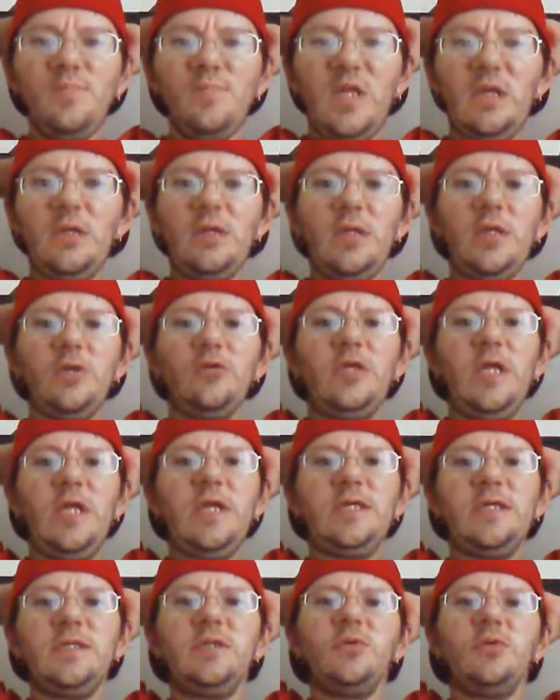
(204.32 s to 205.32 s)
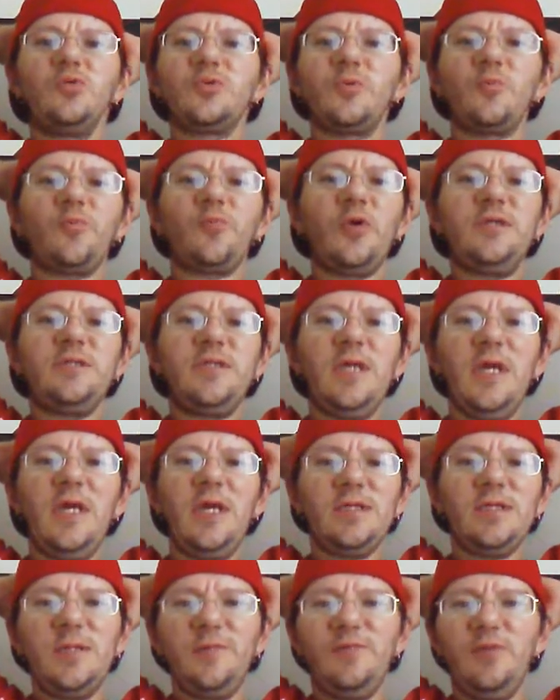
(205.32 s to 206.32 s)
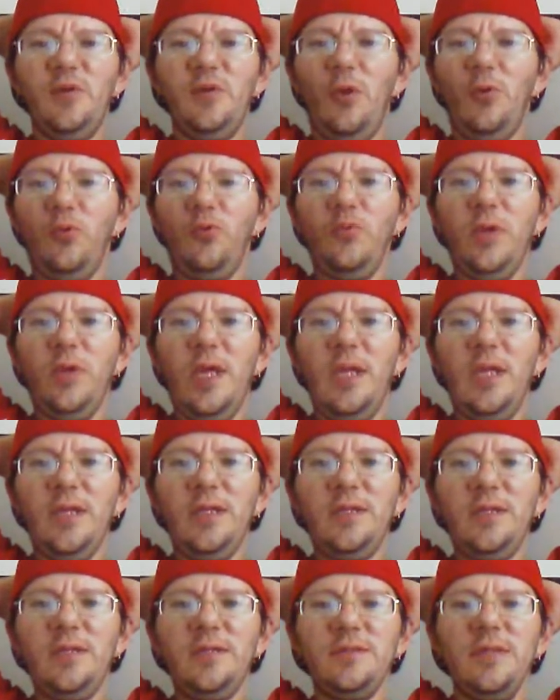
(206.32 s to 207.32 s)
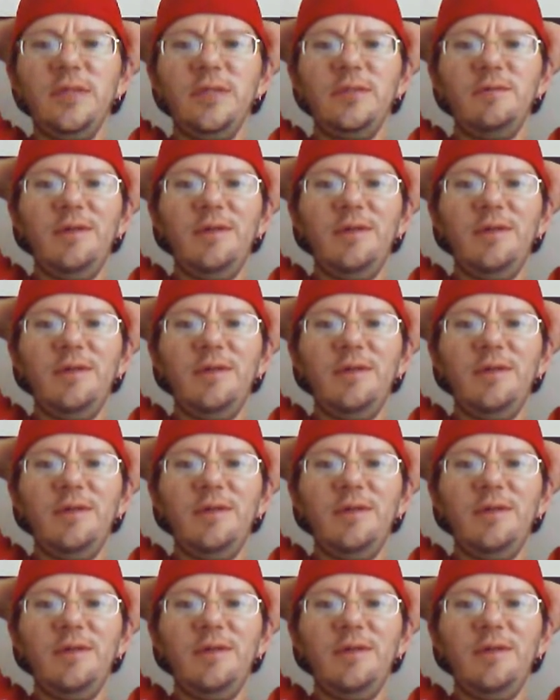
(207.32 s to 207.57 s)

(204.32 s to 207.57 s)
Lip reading: Lil Dicky do some freestyles, if you know who that is.